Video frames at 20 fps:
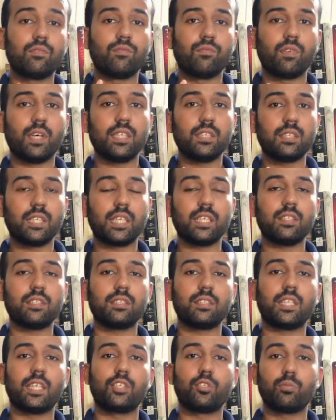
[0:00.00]
one
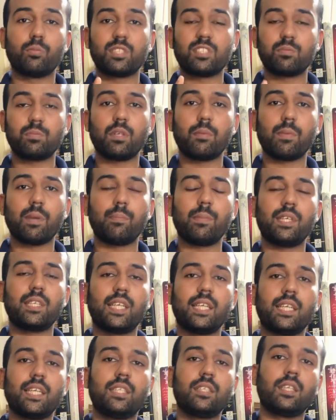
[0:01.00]
thing that you must remember,
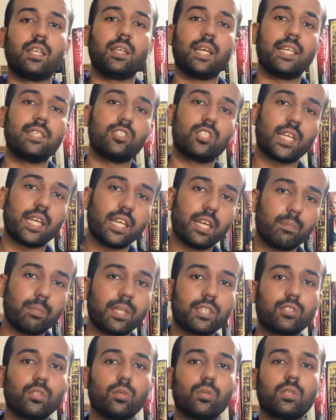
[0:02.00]
that in angina
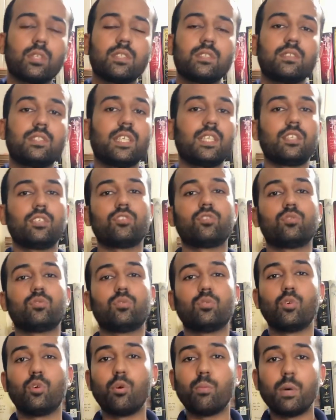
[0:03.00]
pectoris there is
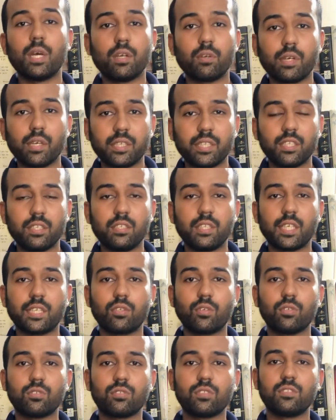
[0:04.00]
no myocardial
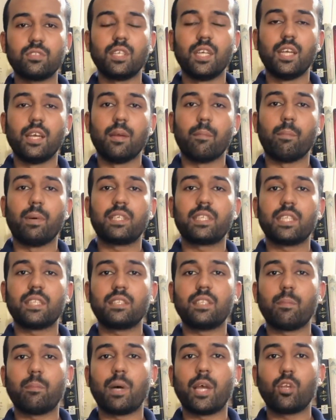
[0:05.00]
necrosis, but in
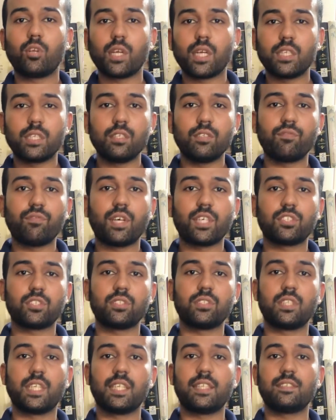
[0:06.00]
the myocardial
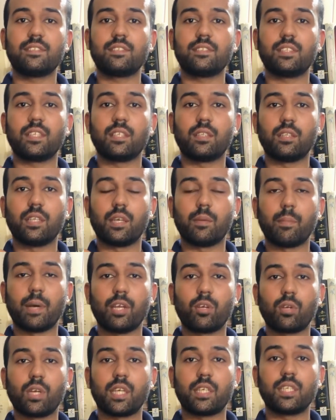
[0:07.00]
infarction there is
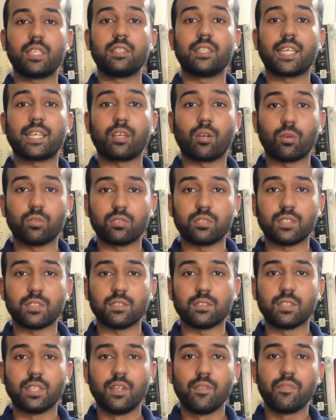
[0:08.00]
myocardial
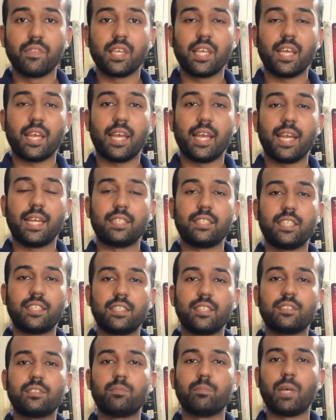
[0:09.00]
necrosis, and it
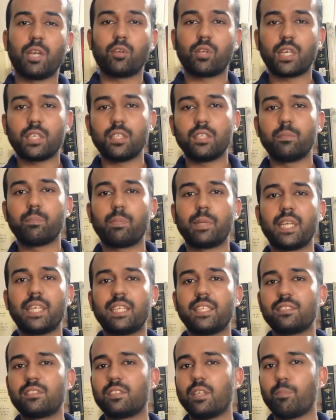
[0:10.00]
is myocardial
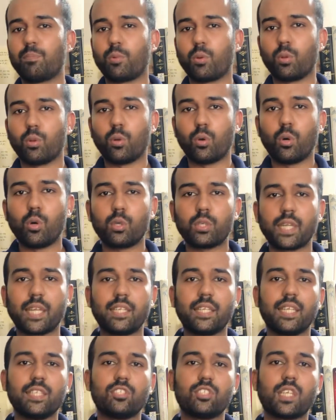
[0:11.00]
pain is the prolonged
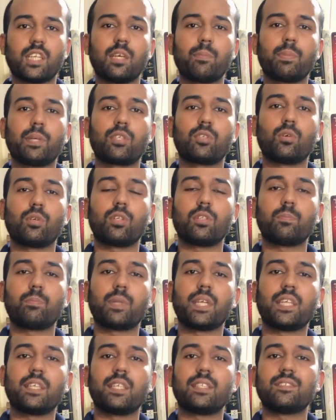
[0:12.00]
and the angina pectoral
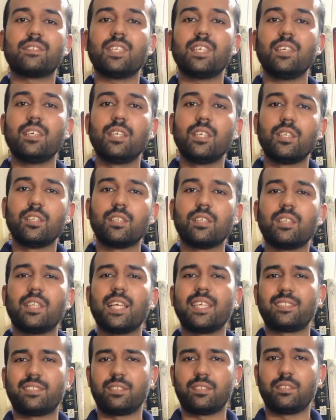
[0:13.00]
pain is the
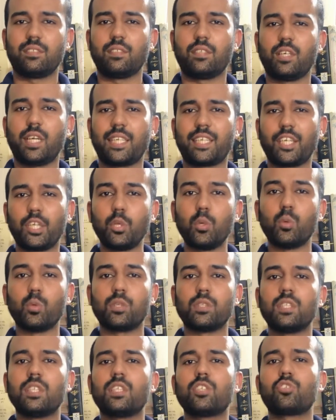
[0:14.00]
less
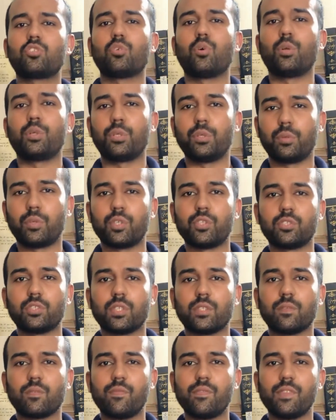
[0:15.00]
acute, the short duration.